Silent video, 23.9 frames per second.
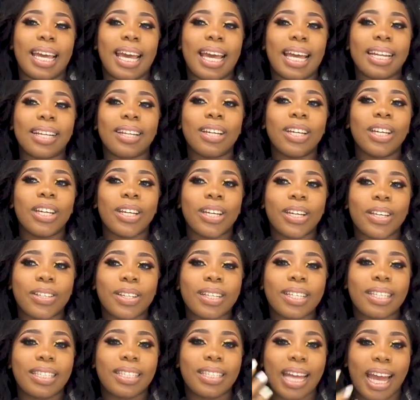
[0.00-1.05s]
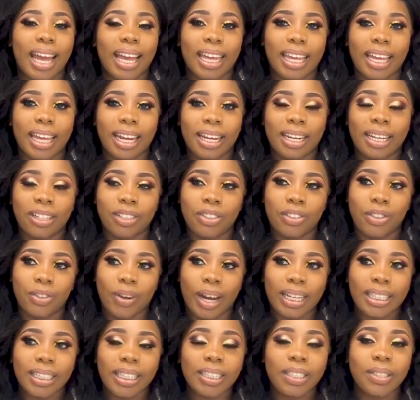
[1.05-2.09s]
and you just start getting
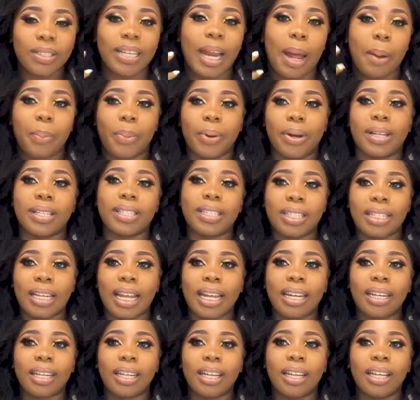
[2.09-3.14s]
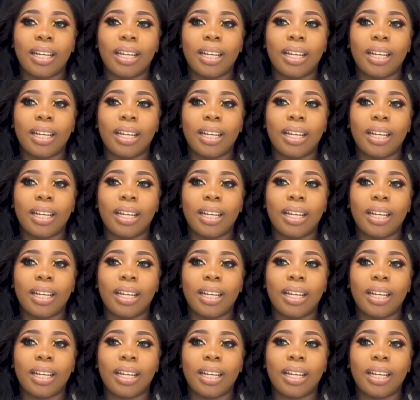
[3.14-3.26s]
attracted to that person, and